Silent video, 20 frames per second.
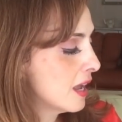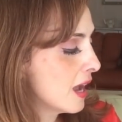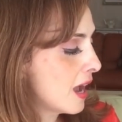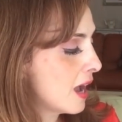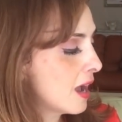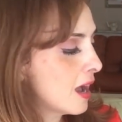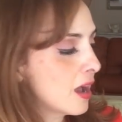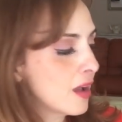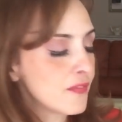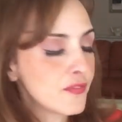
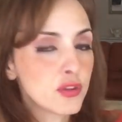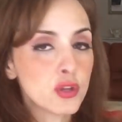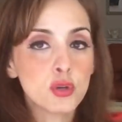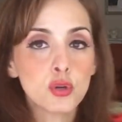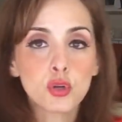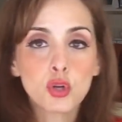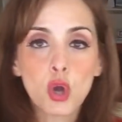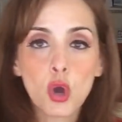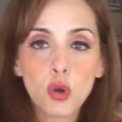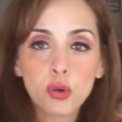If
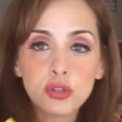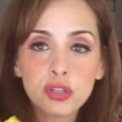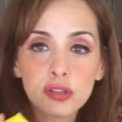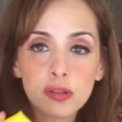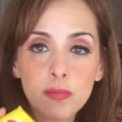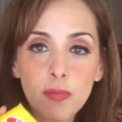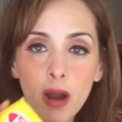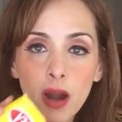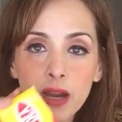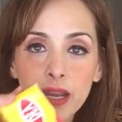you go to the
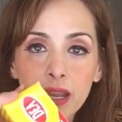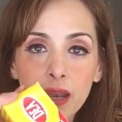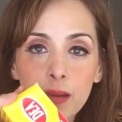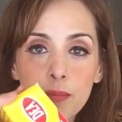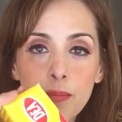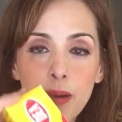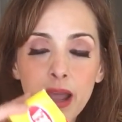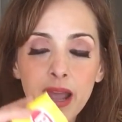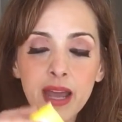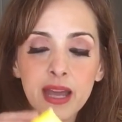market and
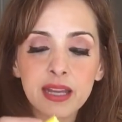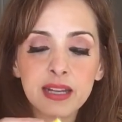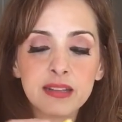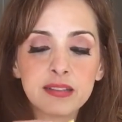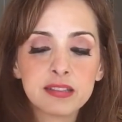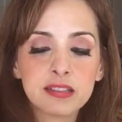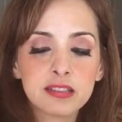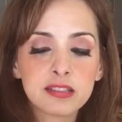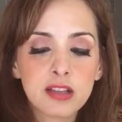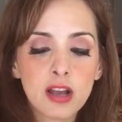buy
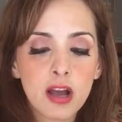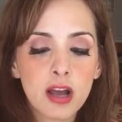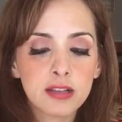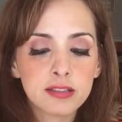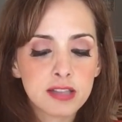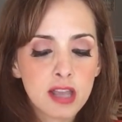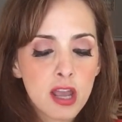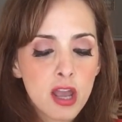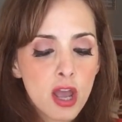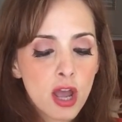Harissa
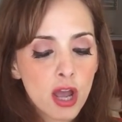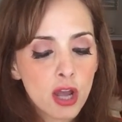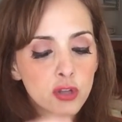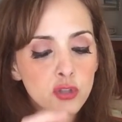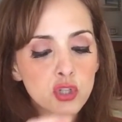sauce, a